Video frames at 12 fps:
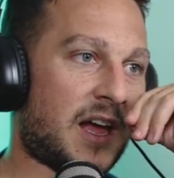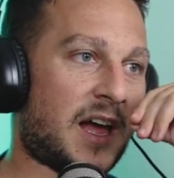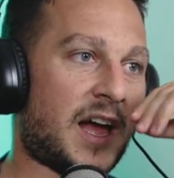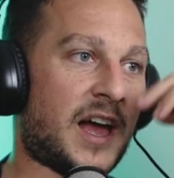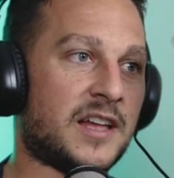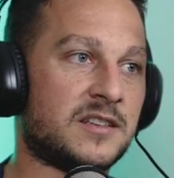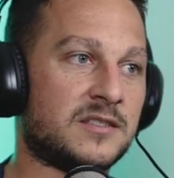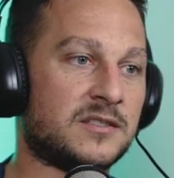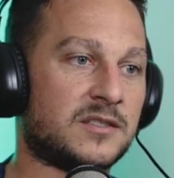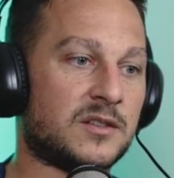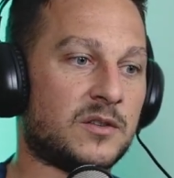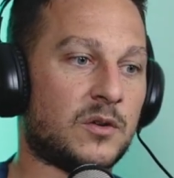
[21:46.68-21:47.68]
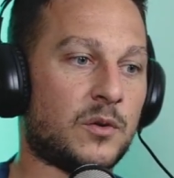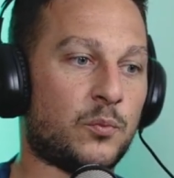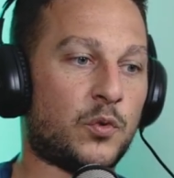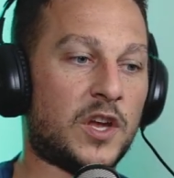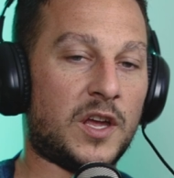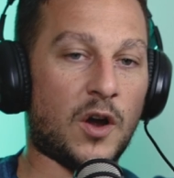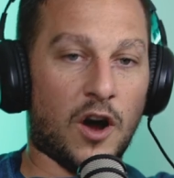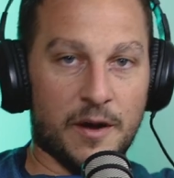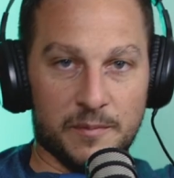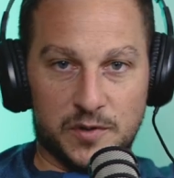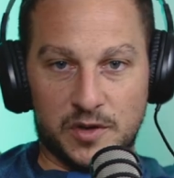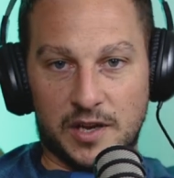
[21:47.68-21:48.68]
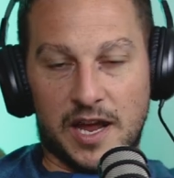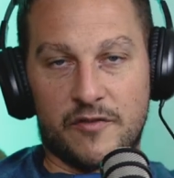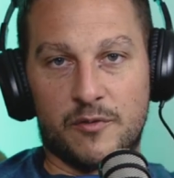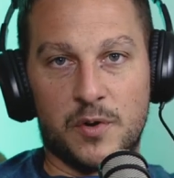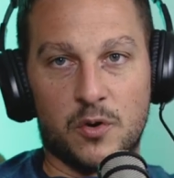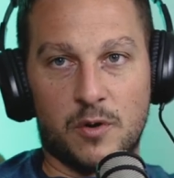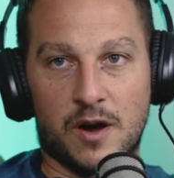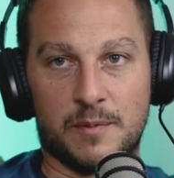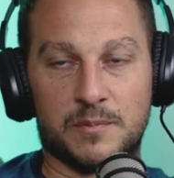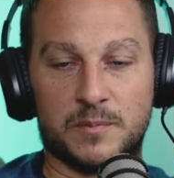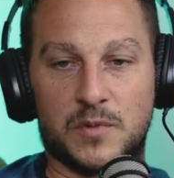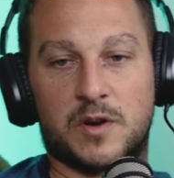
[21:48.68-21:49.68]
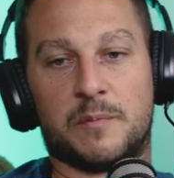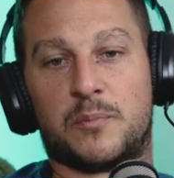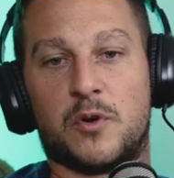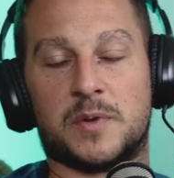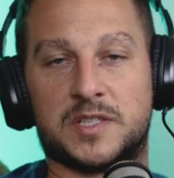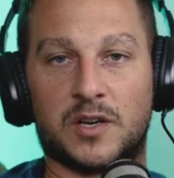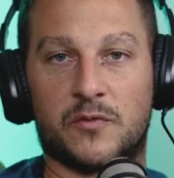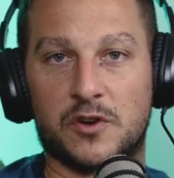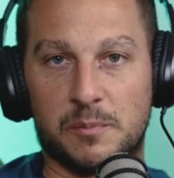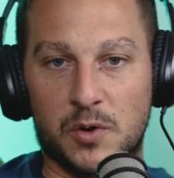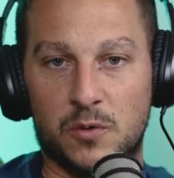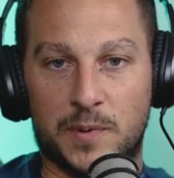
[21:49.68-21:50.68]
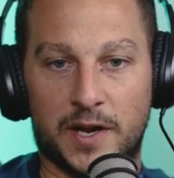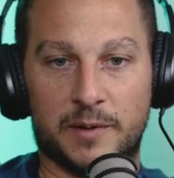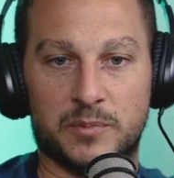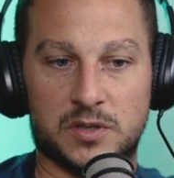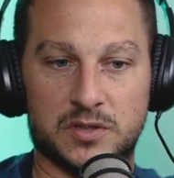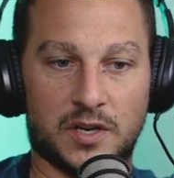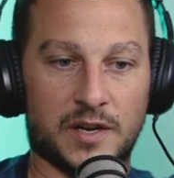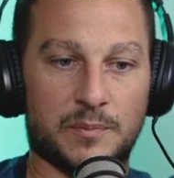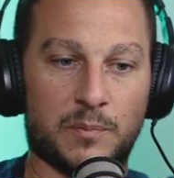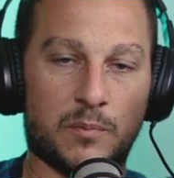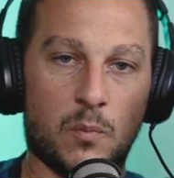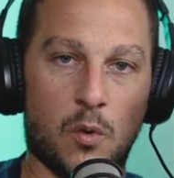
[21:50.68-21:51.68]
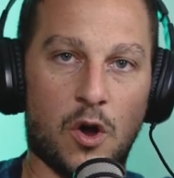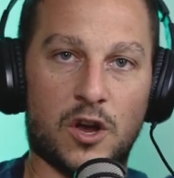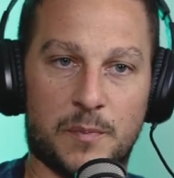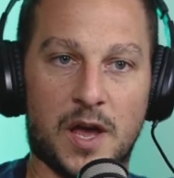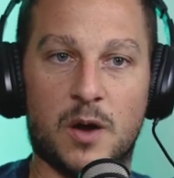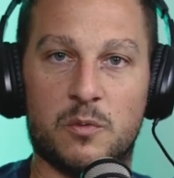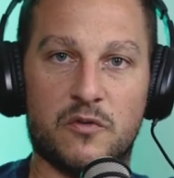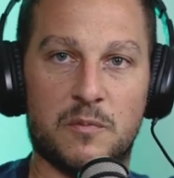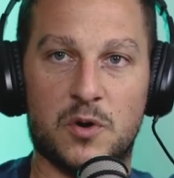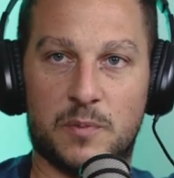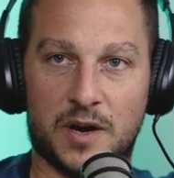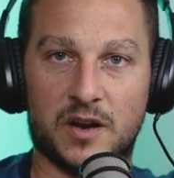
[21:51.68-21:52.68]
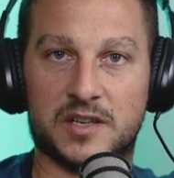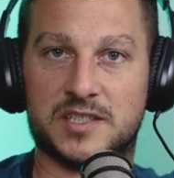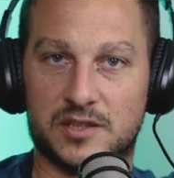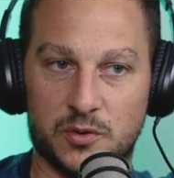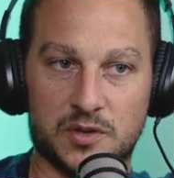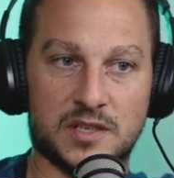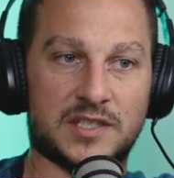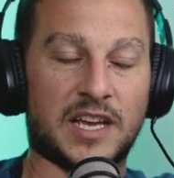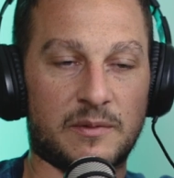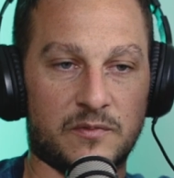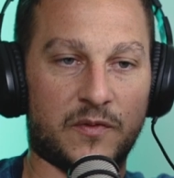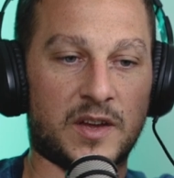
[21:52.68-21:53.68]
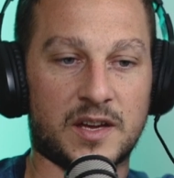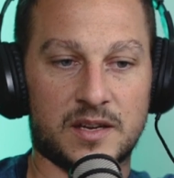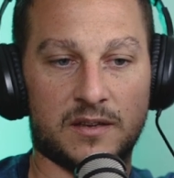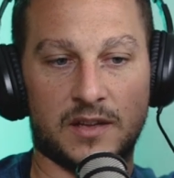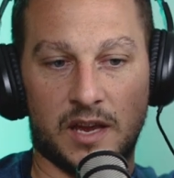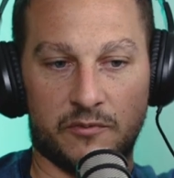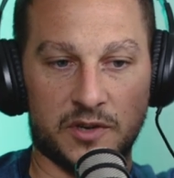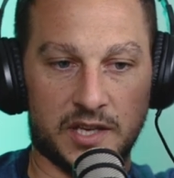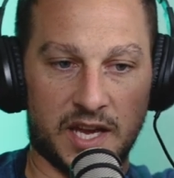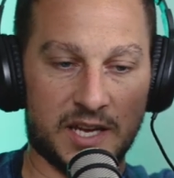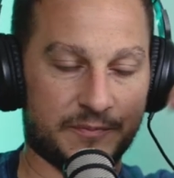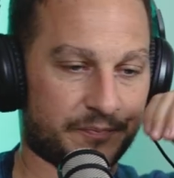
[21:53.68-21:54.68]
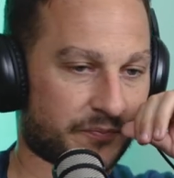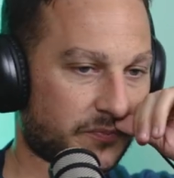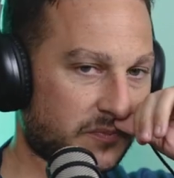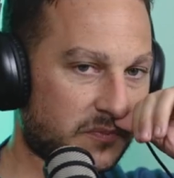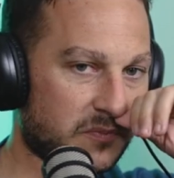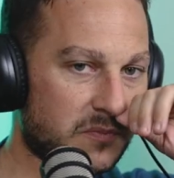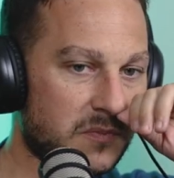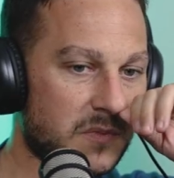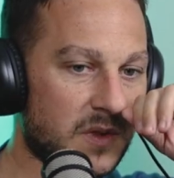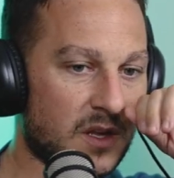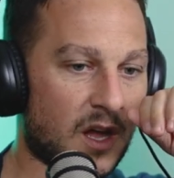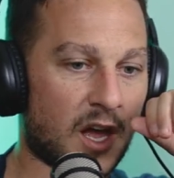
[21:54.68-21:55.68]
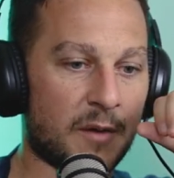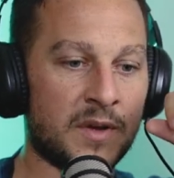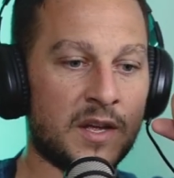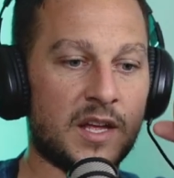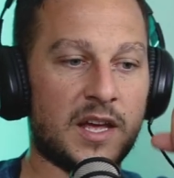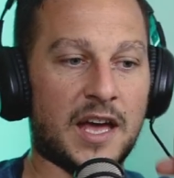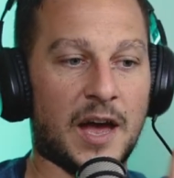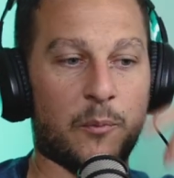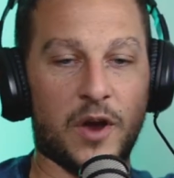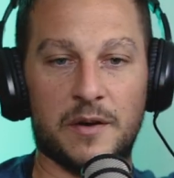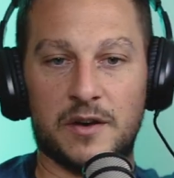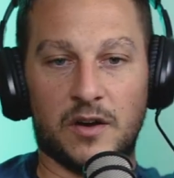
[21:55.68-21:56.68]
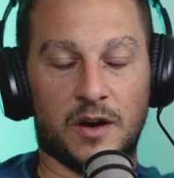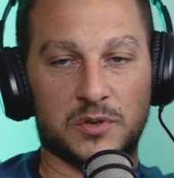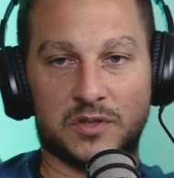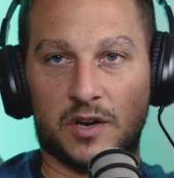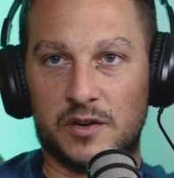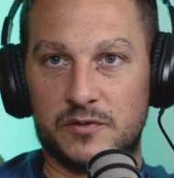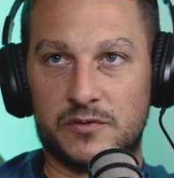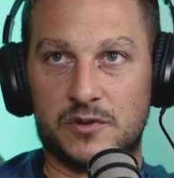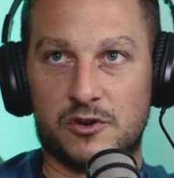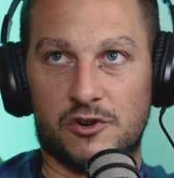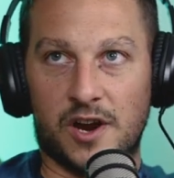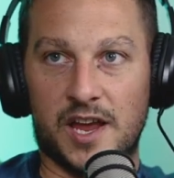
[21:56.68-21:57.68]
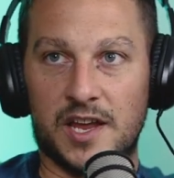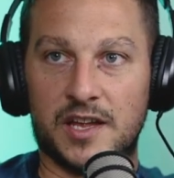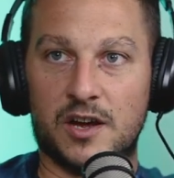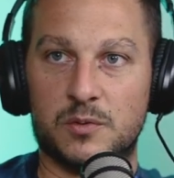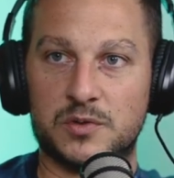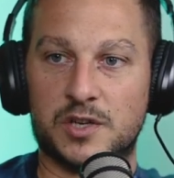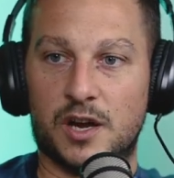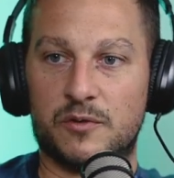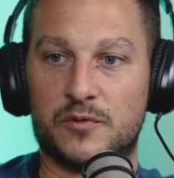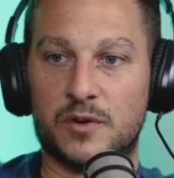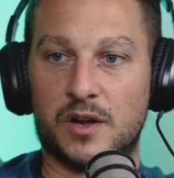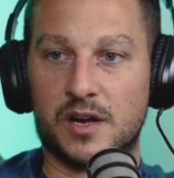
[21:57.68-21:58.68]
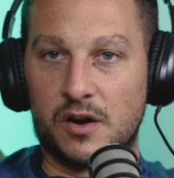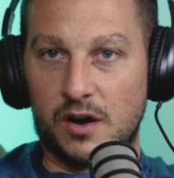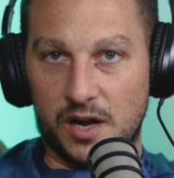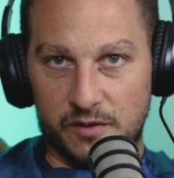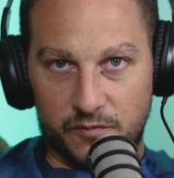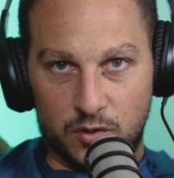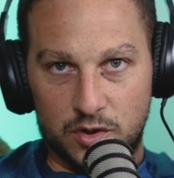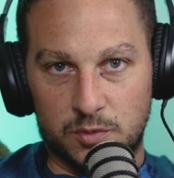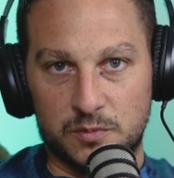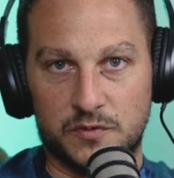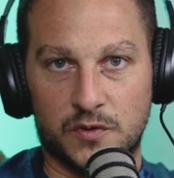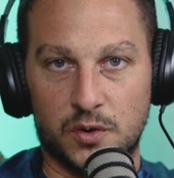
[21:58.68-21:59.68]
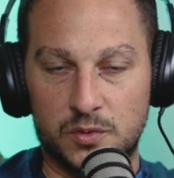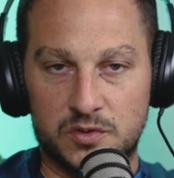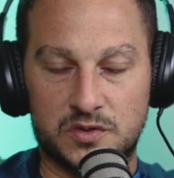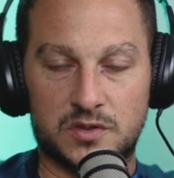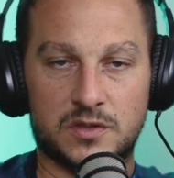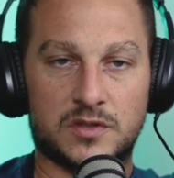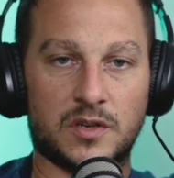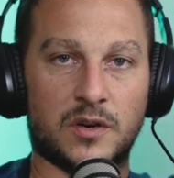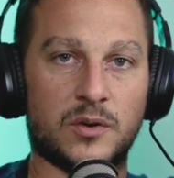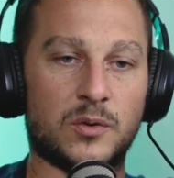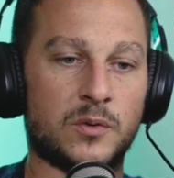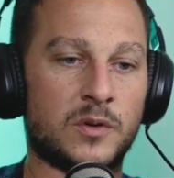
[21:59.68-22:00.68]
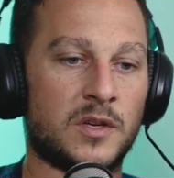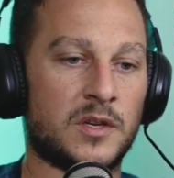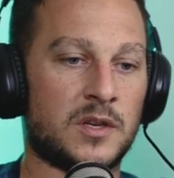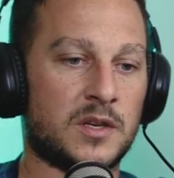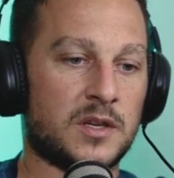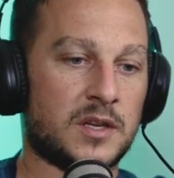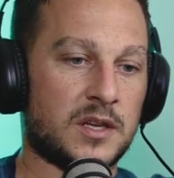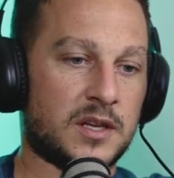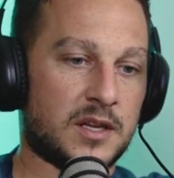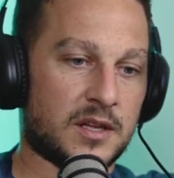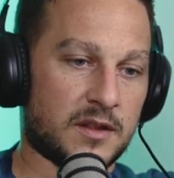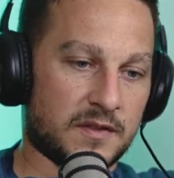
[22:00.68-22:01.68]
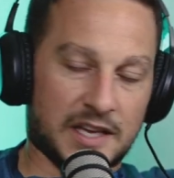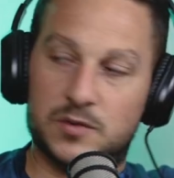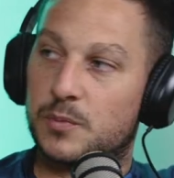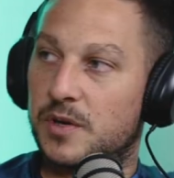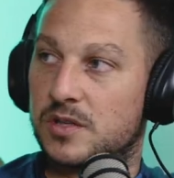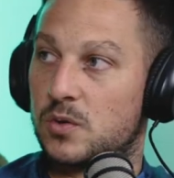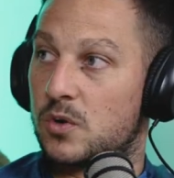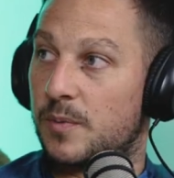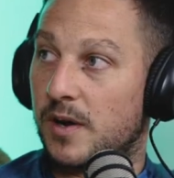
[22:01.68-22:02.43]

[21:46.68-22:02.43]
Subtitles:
And I'm going to have a meal. I'm kind of putting myself on a meal plan because I work better with a meal plan. Like I said, doing the same thing every day. And when I was kind of creating it, I was going through like higher volumed foods. So that's what we're going to talk